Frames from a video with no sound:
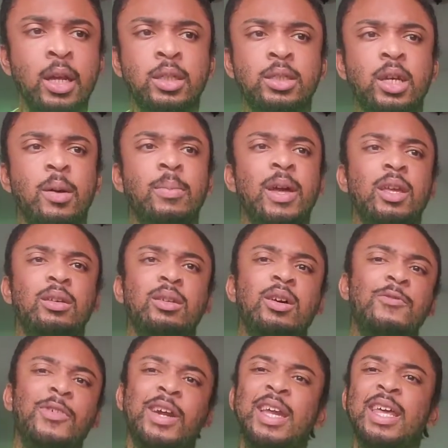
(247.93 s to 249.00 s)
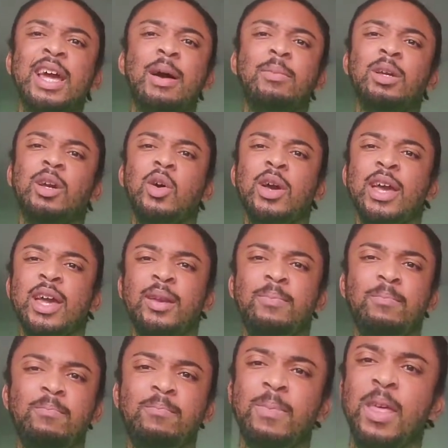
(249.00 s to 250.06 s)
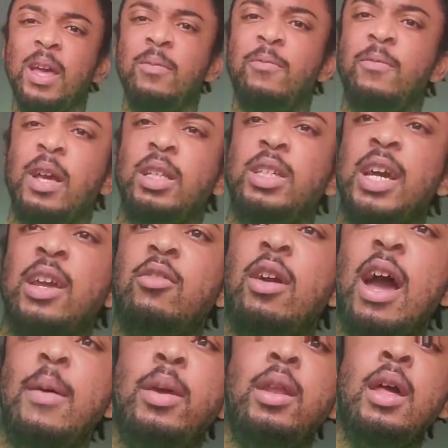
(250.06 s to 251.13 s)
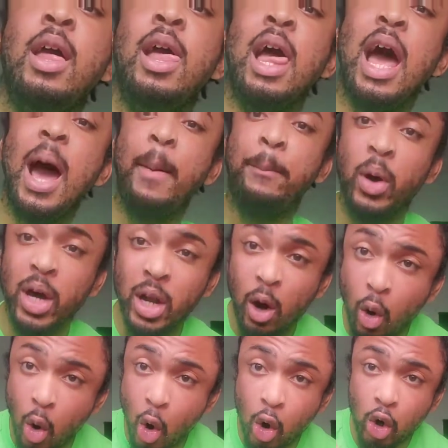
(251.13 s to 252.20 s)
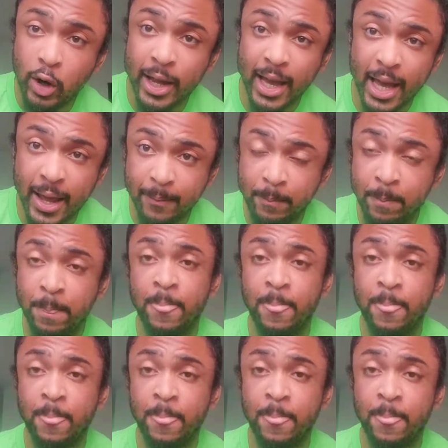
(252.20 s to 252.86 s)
So I'm like, you know what, forget it. I'm gonna go ahead and try to grab it. I put an order in.